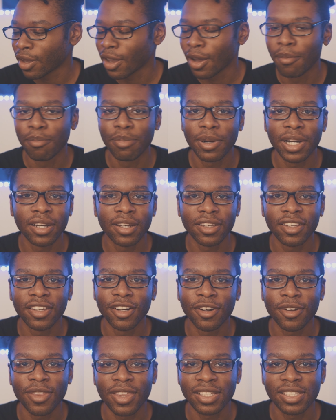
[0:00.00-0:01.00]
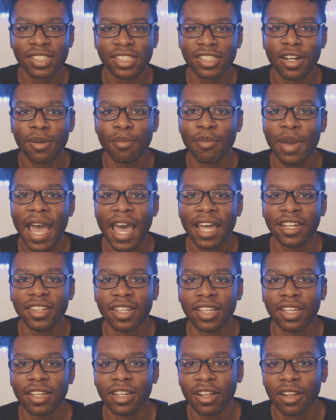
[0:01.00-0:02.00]
but this isn't a bad
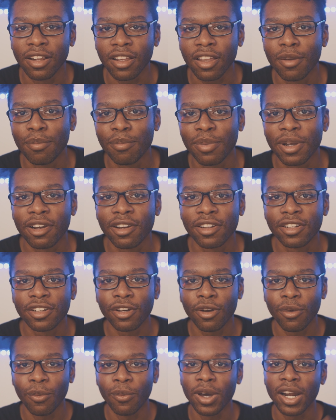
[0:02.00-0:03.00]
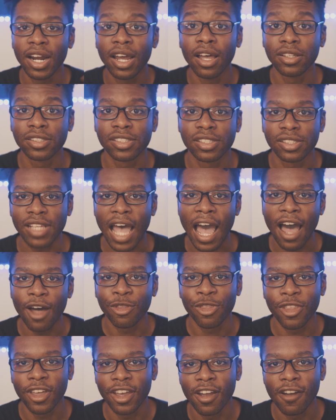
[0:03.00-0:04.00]
deal compared to what else is
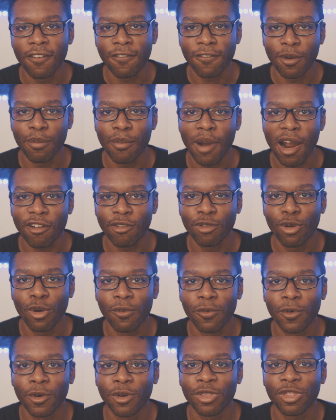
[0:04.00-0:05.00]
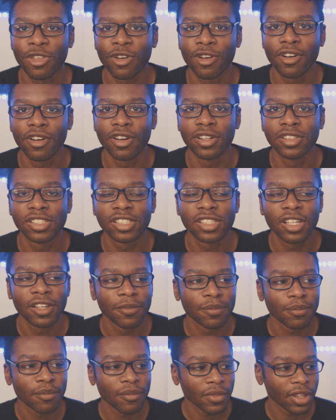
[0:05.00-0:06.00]
out there for micro four thirds.
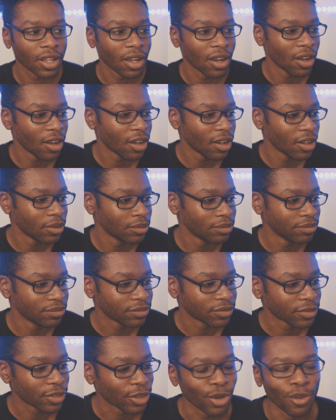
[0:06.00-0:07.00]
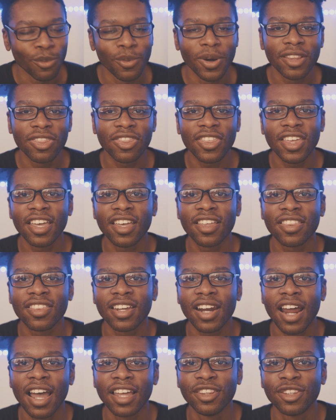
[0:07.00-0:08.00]
The one thing
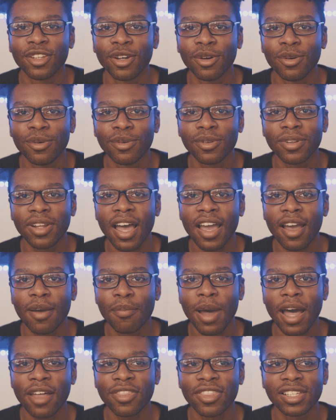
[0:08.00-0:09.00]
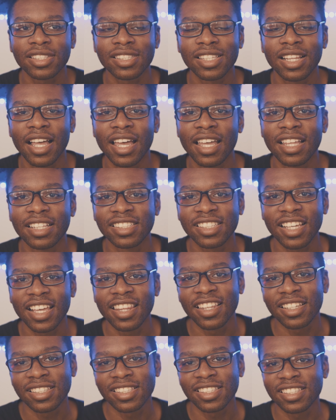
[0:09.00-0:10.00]
that I don't like about this lens,
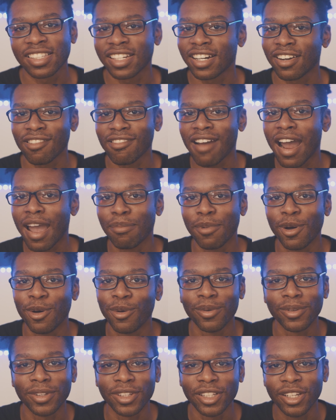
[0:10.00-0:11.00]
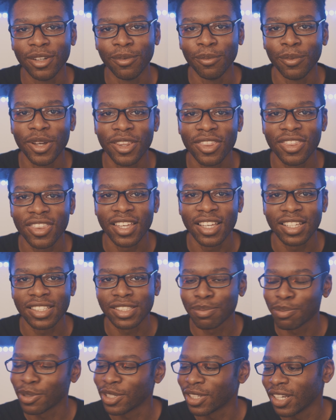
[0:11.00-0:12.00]
and this isn't a gripe only with
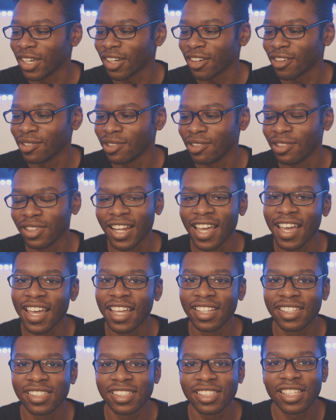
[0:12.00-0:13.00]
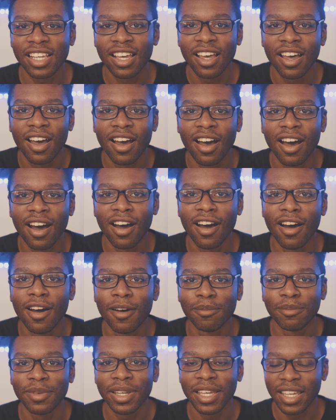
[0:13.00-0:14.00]
this particular lens,
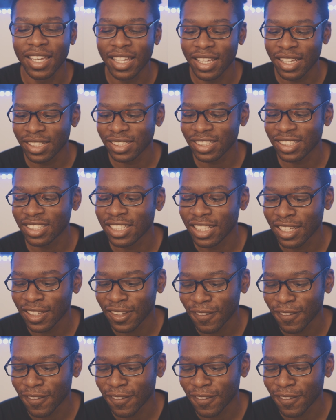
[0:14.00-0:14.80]
is